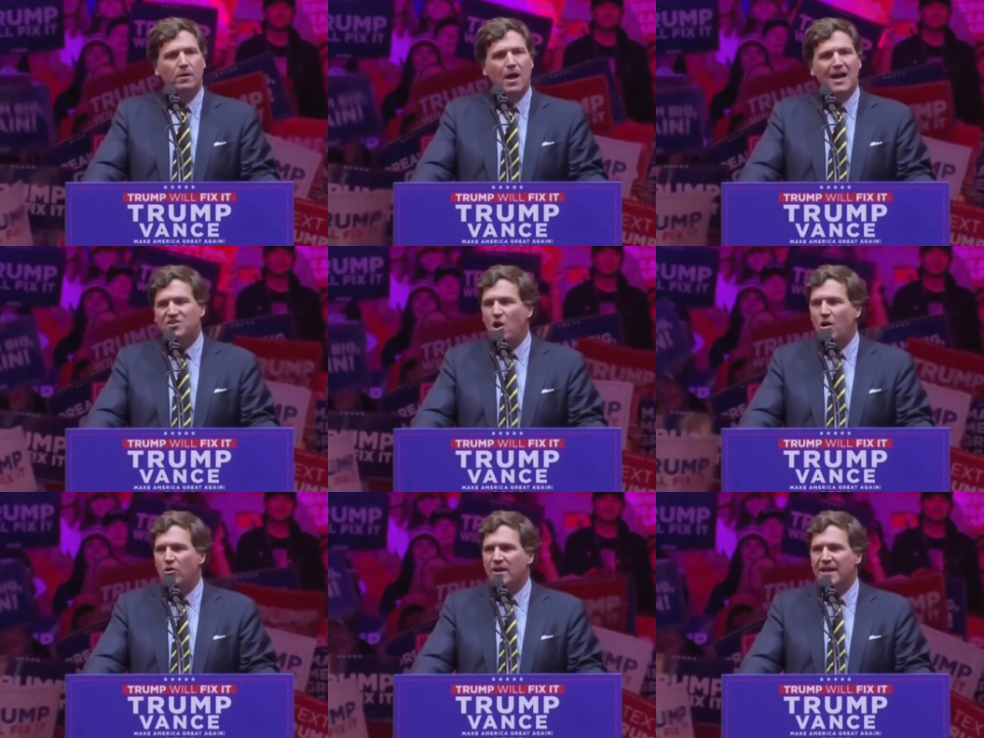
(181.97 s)
I saw
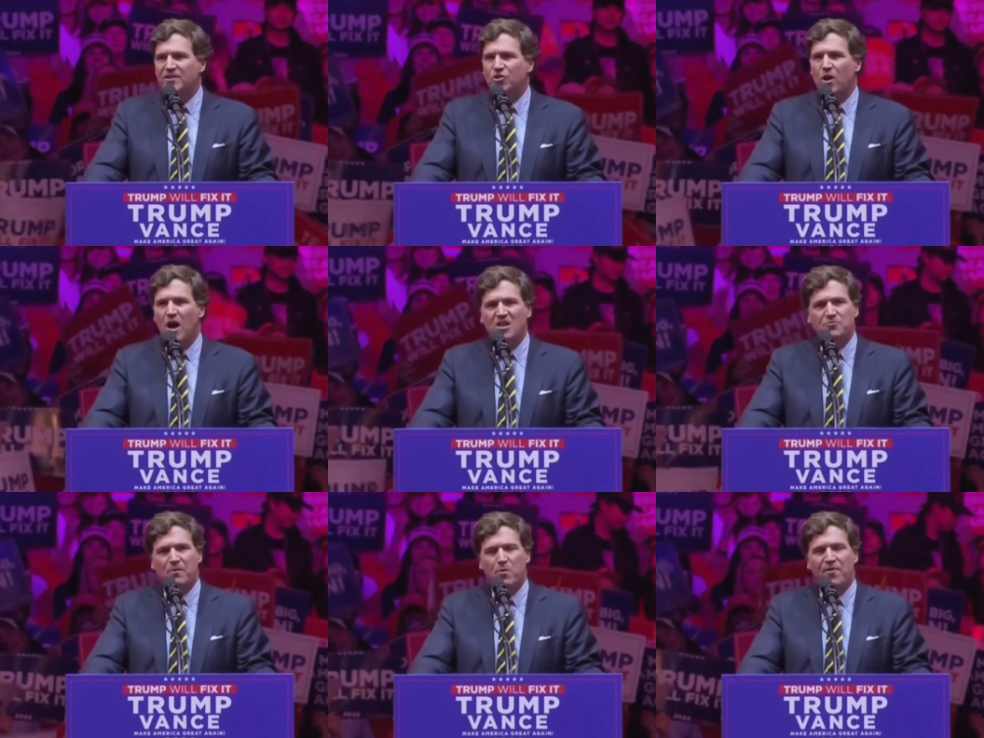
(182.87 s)
her kiss her
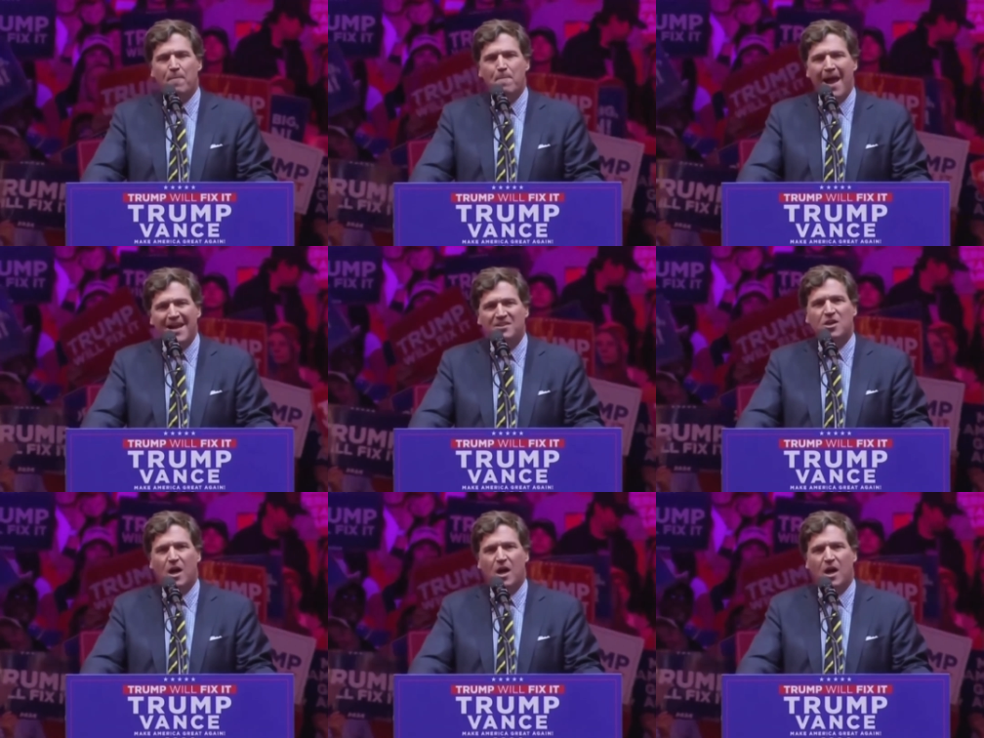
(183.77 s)
husband with a mask